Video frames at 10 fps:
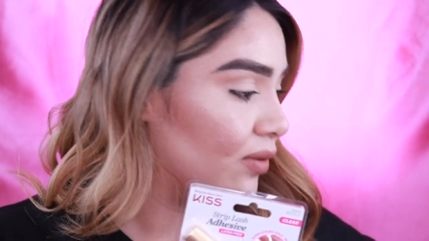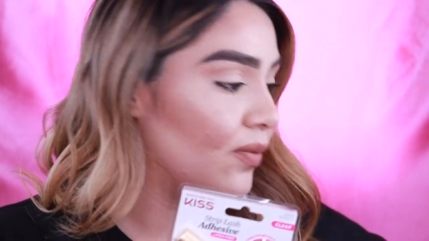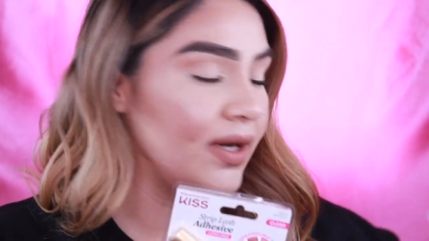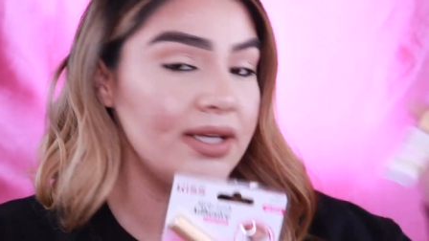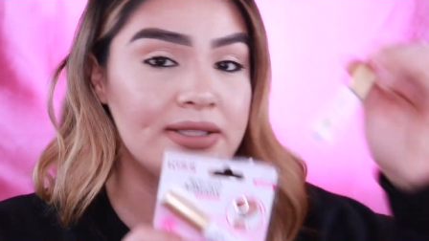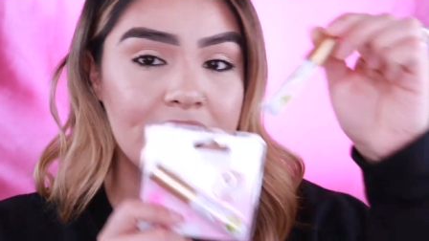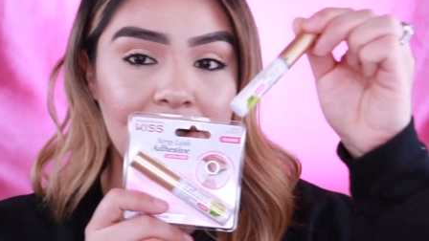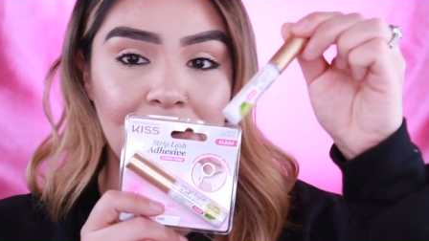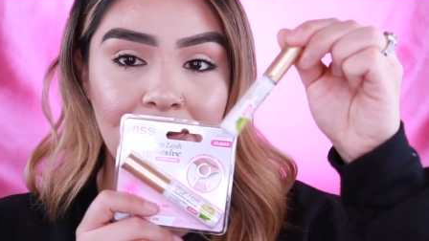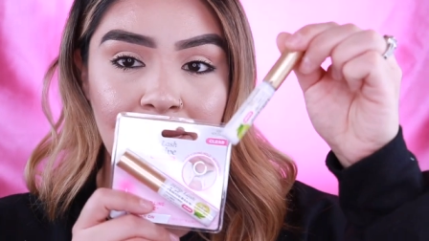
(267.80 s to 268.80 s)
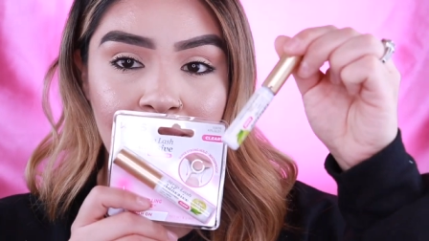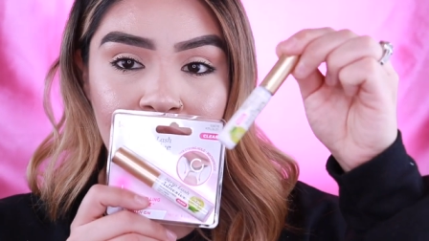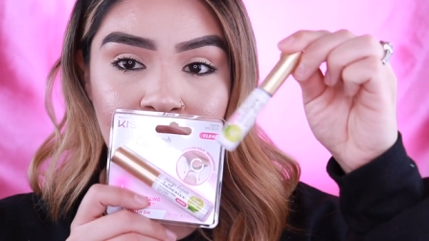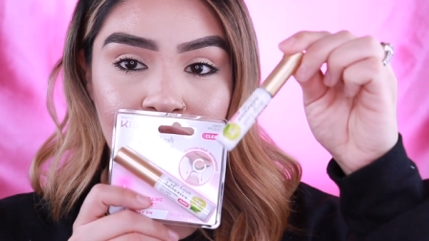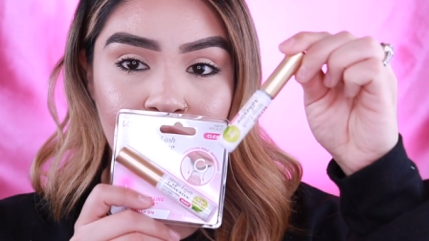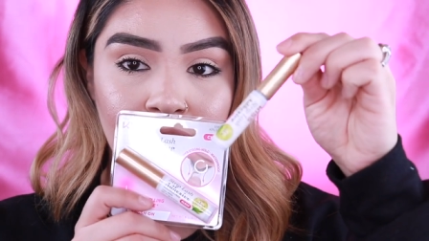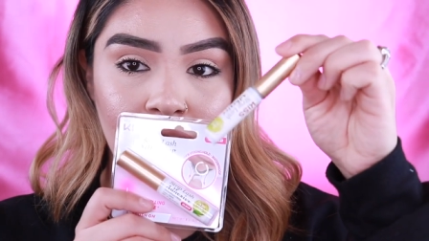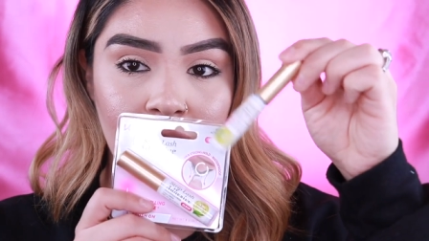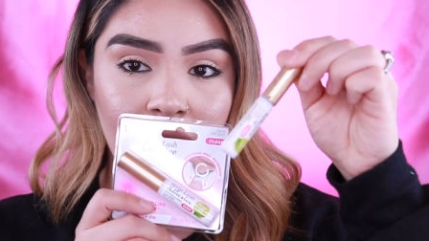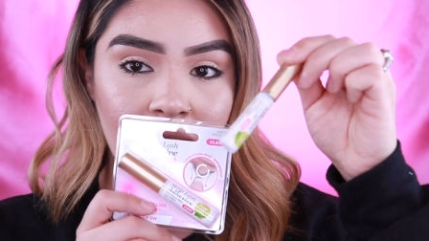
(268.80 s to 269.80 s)
didn't want it to
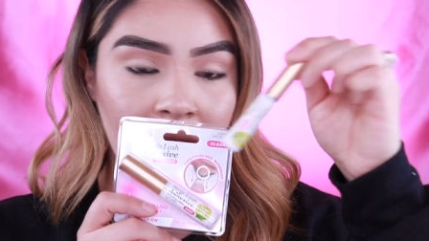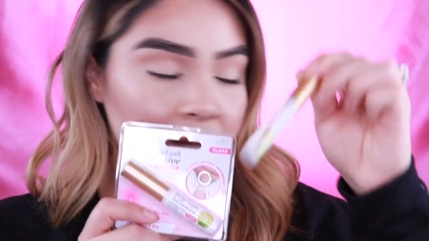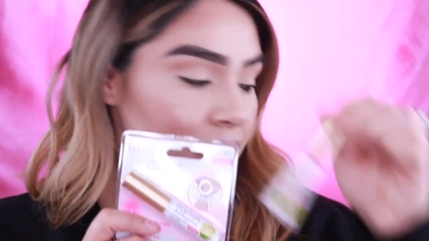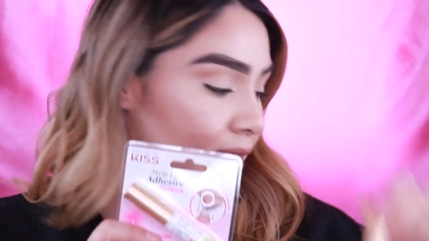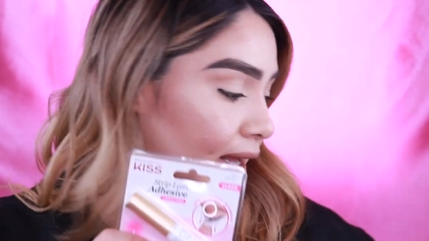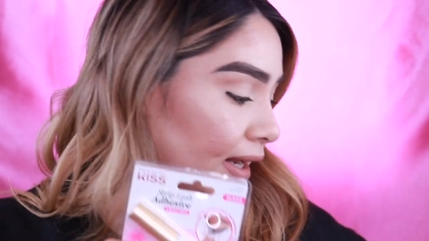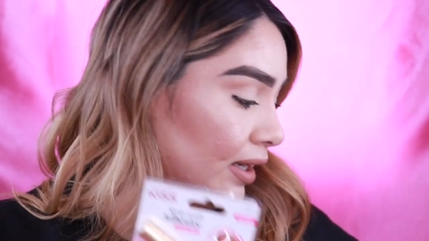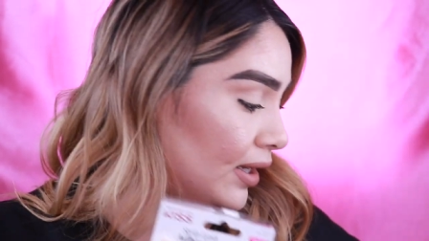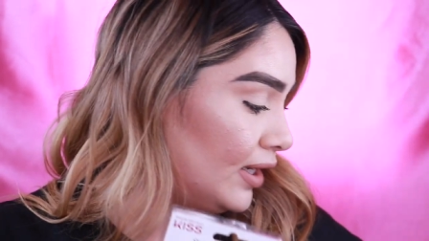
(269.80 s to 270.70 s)
like